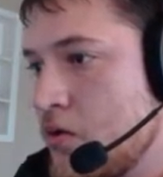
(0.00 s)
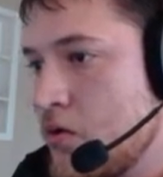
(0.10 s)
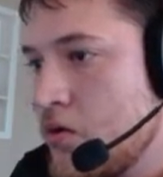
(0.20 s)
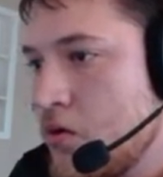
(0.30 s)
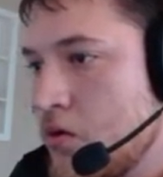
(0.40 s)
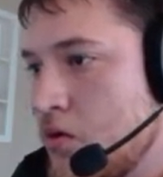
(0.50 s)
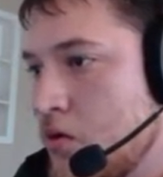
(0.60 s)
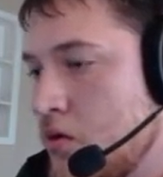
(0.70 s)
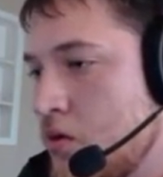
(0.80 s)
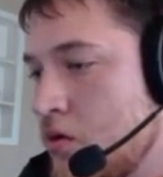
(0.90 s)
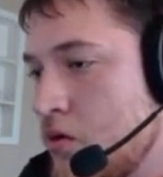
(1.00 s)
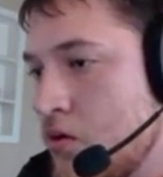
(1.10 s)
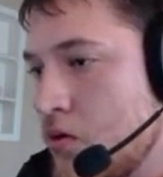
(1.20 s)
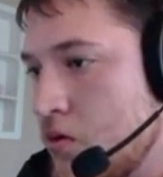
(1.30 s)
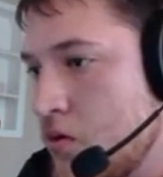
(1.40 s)

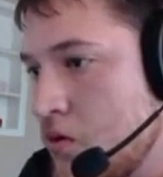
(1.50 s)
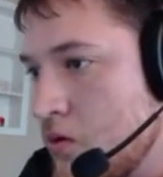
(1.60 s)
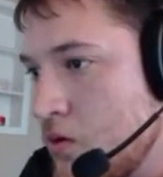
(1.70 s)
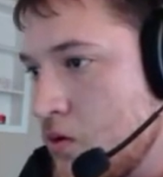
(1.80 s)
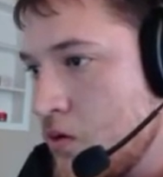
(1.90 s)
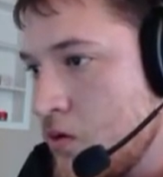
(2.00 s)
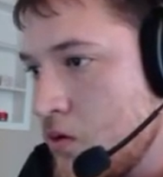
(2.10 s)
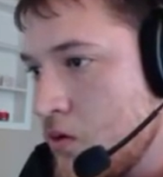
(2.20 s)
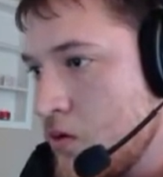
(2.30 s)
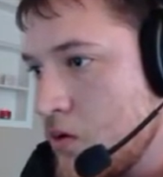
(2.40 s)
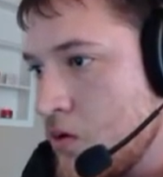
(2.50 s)
No one is speaking in this clip.